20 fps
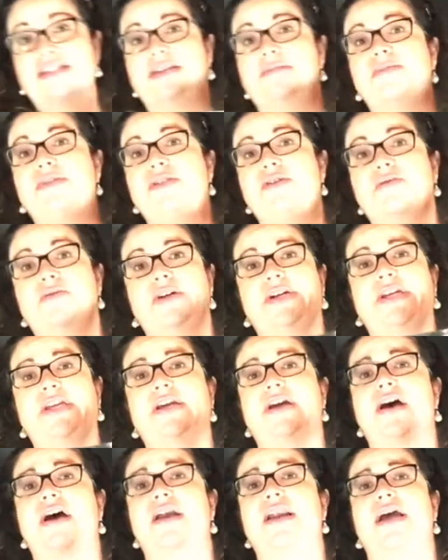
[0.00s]
I'm still working
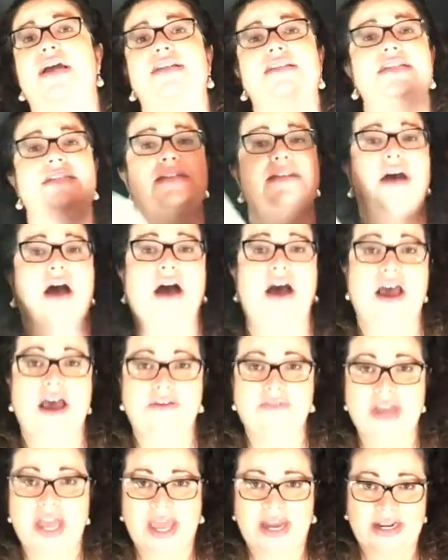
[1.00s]
on. I did not
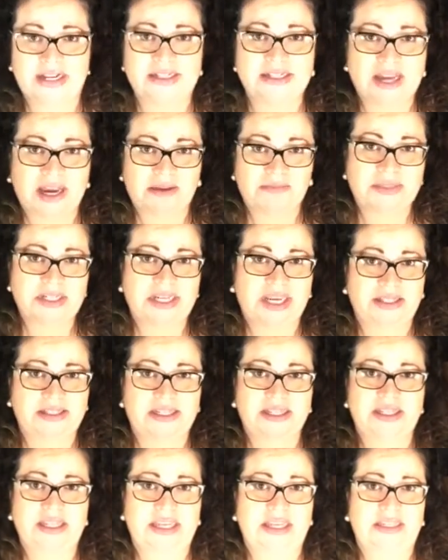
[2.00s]
have any time to get
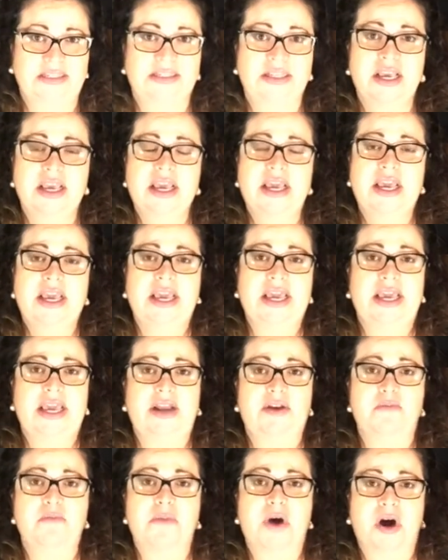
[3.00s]
to these
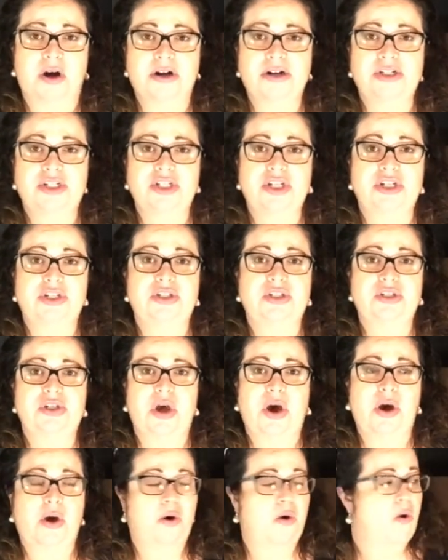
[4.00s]
in March,
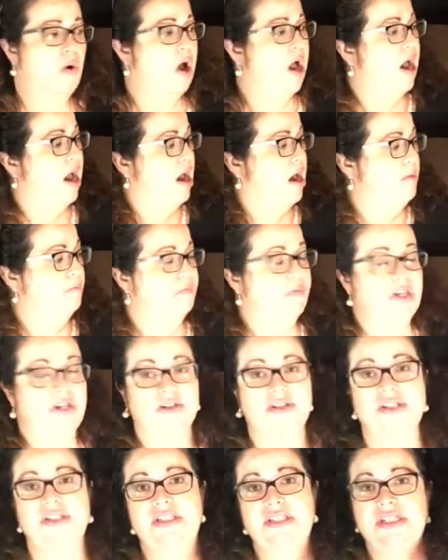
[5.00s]
so
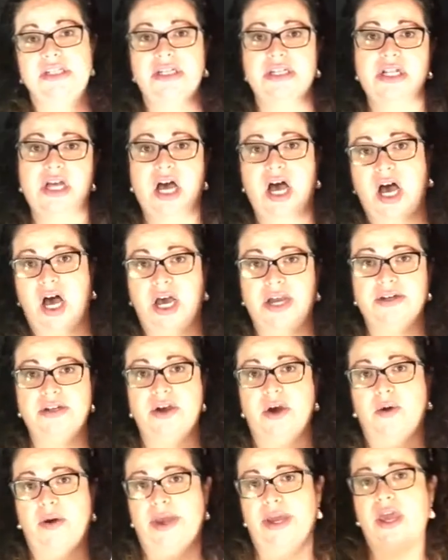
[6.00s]
they're still
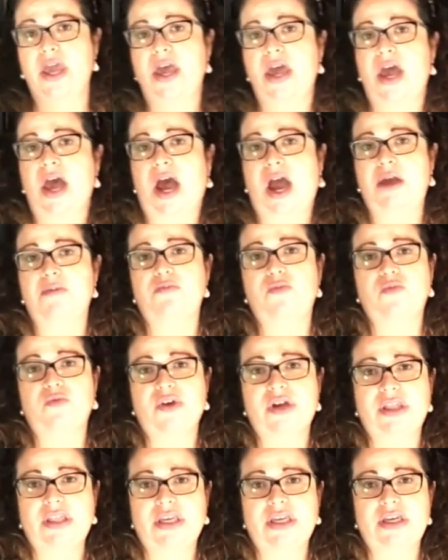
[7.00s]
ongoing. I'm
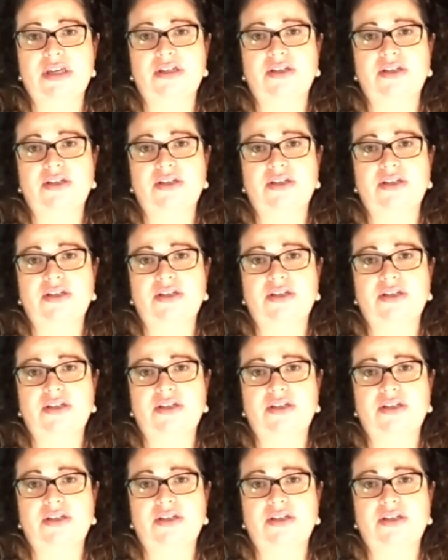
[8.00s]
really